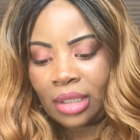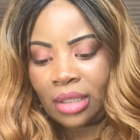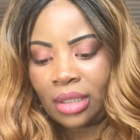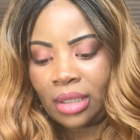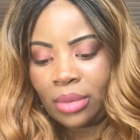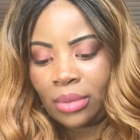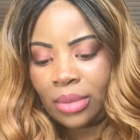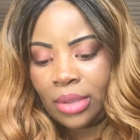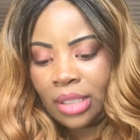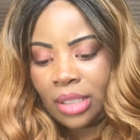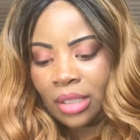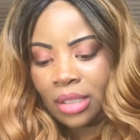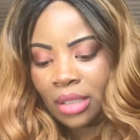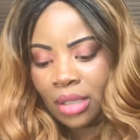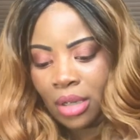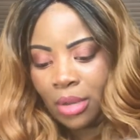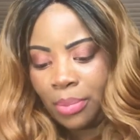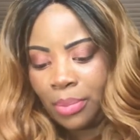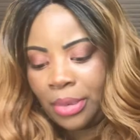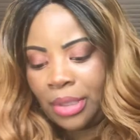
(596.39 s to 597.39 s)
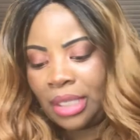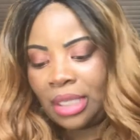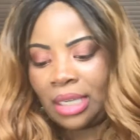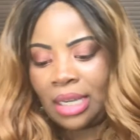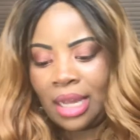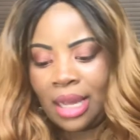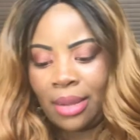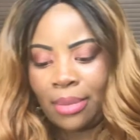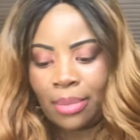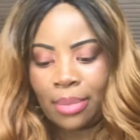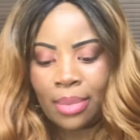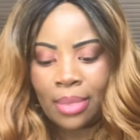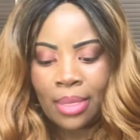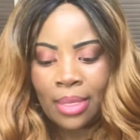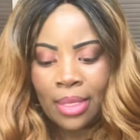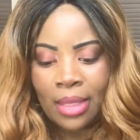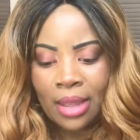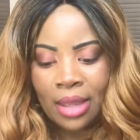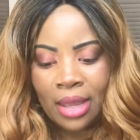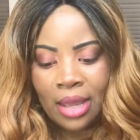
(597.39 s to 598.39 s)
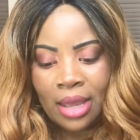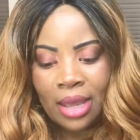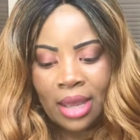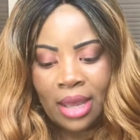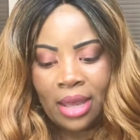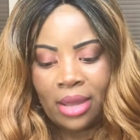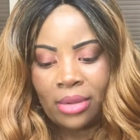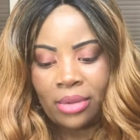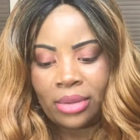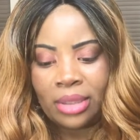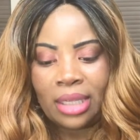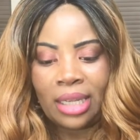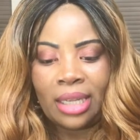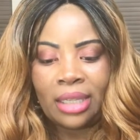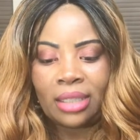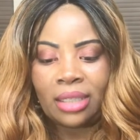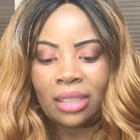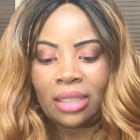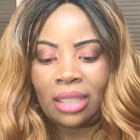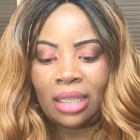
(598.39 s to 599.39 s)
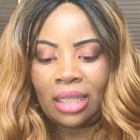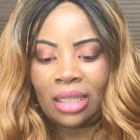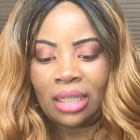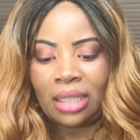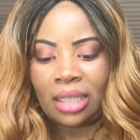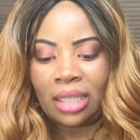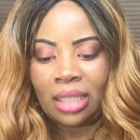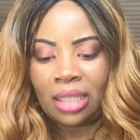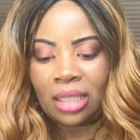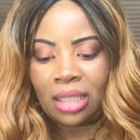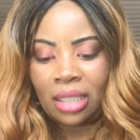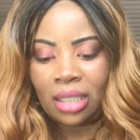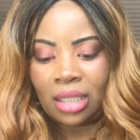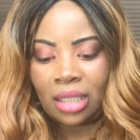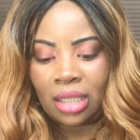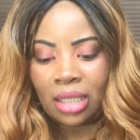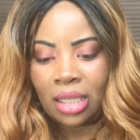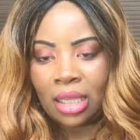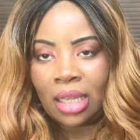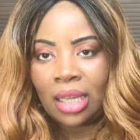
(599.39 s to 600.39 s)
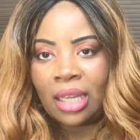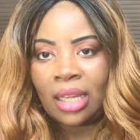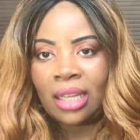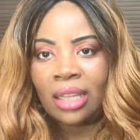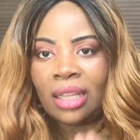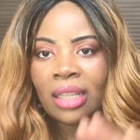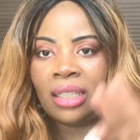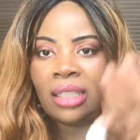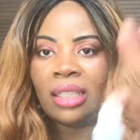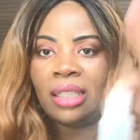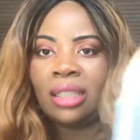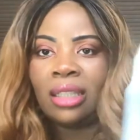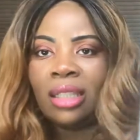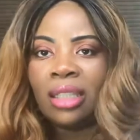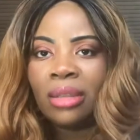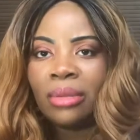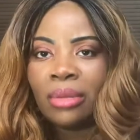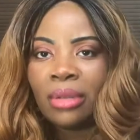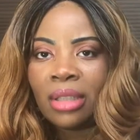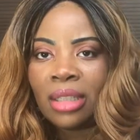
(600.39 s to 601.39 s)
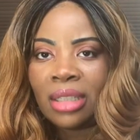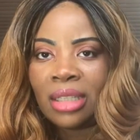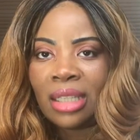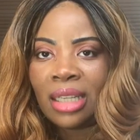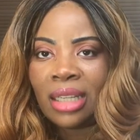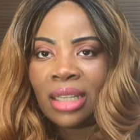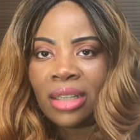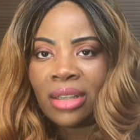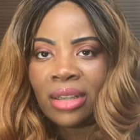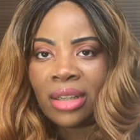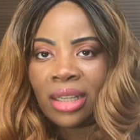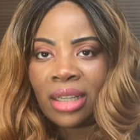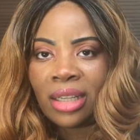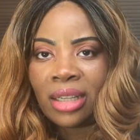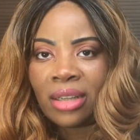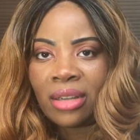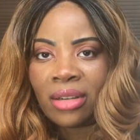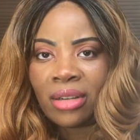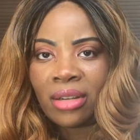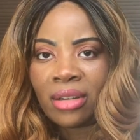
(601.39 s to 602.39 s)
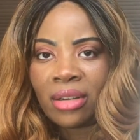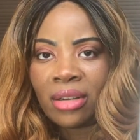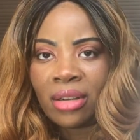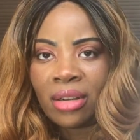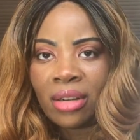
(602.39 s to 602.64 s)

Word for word: Then we just open it up. Oh, yes. And then this is the container here.